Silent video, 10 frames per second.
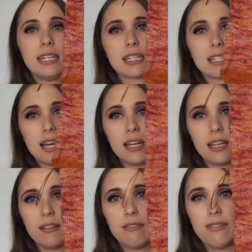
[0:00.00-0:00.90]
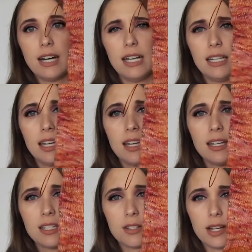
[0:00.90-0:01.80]
exciting and fun,
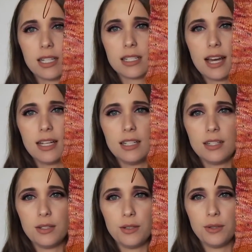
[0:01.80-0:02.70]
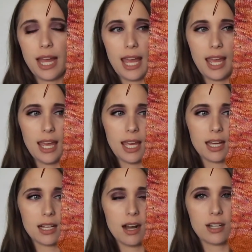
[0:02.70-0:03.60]
so I decided to do a
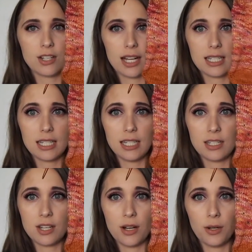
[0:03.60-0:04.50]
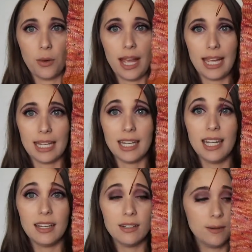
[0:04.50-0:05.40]
contrasting toe and
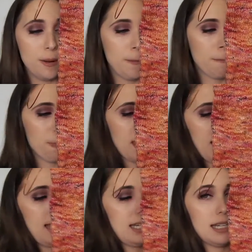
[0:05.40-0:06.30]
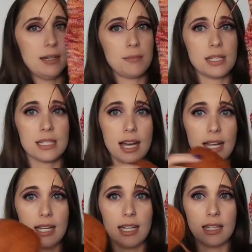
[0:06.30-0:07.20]
heel. I ended up
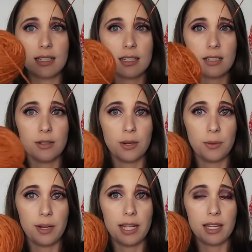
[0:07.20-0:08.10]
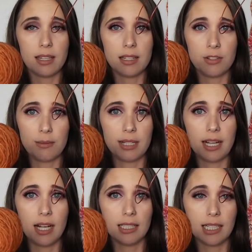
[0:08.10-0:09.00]
deciding to go with Dream in
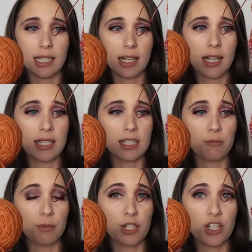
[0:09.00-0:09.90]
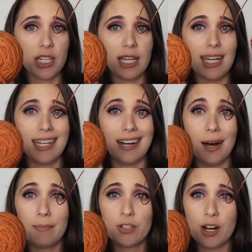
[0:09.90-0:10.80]
Color Smooshy in
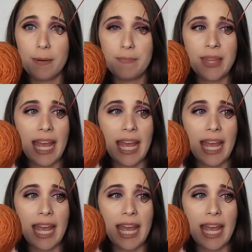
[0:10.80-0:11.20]
Humdrum,